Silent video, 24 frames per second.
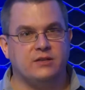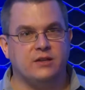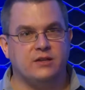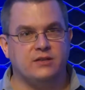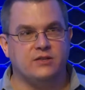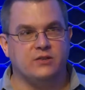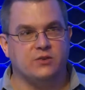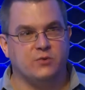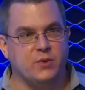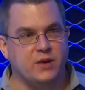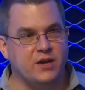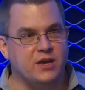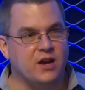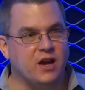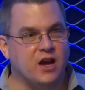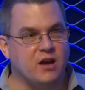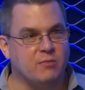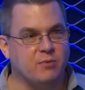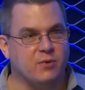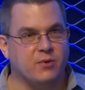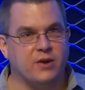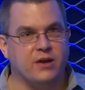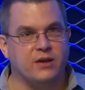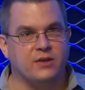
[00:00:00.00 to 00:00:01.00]
is a read
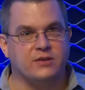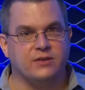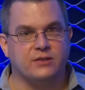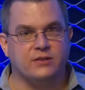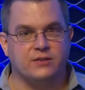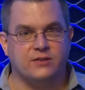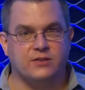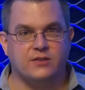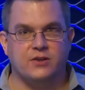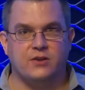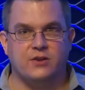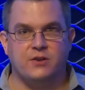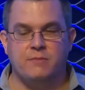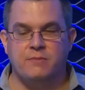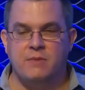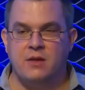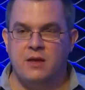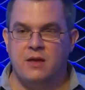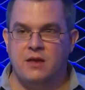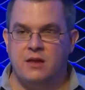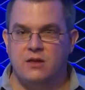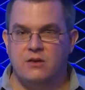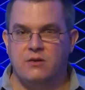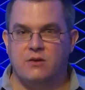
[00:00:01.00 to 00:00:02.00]
operation. So
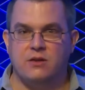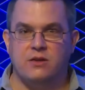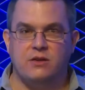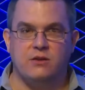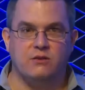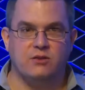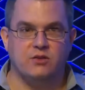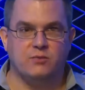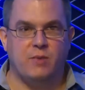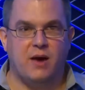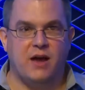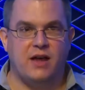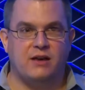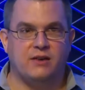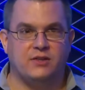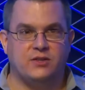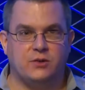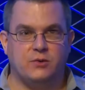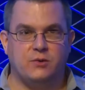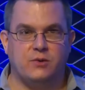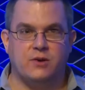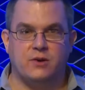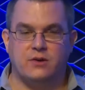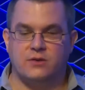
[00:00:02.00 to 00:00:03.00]
you can use
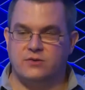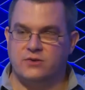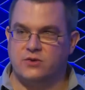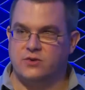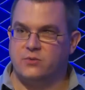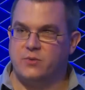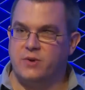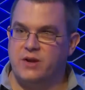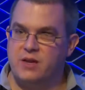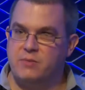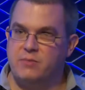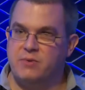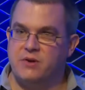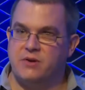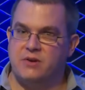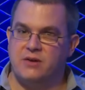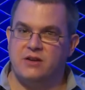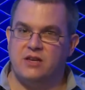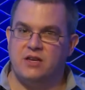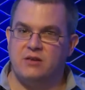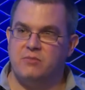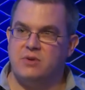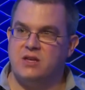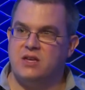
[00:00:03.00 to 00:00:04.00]
MySQL to read
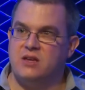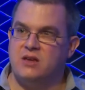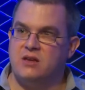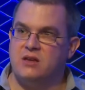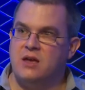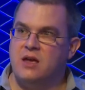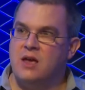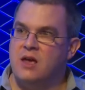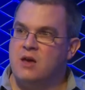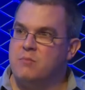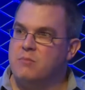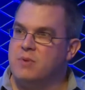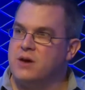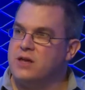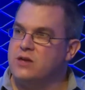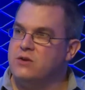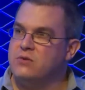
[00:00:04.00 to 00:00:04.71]
PeeringDB, but